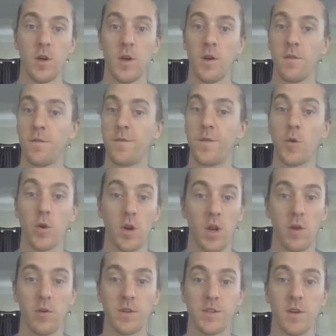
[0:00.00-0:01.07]
foot
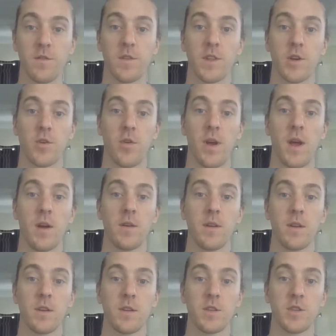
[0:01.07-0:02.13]
clearance over the ground,
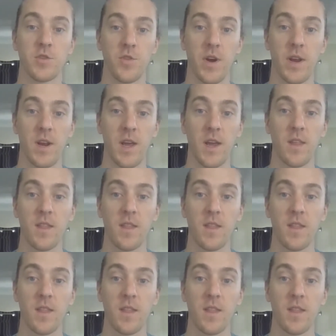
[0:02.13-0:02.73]
stride length,